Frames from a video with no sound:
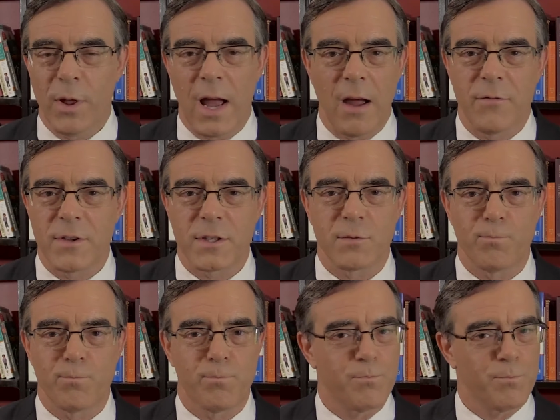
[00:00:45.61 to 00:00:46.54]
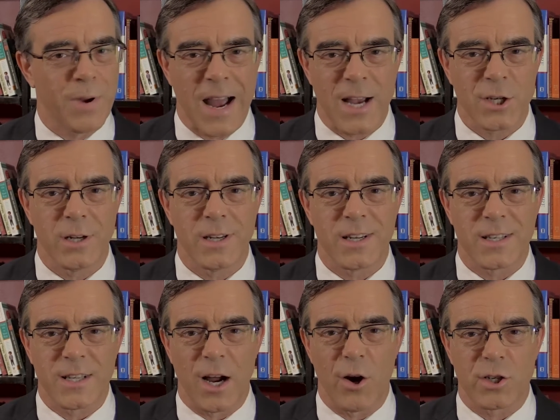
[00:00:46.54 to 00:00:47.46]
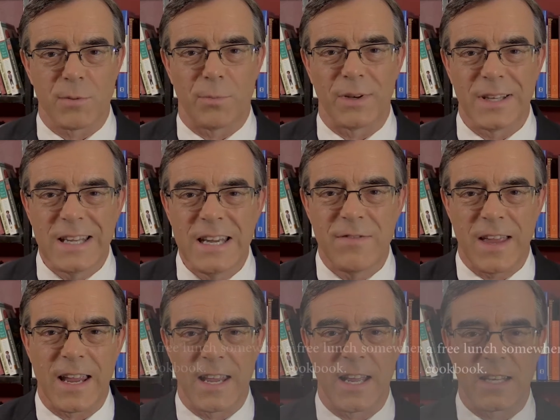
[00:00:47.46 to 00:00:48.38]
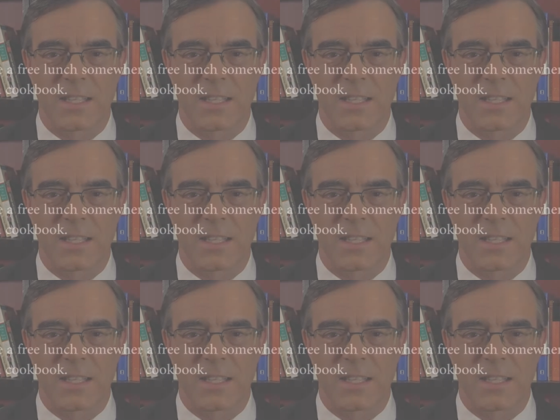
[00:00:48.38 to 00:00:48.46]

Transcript: have this passionate desire to believe they can get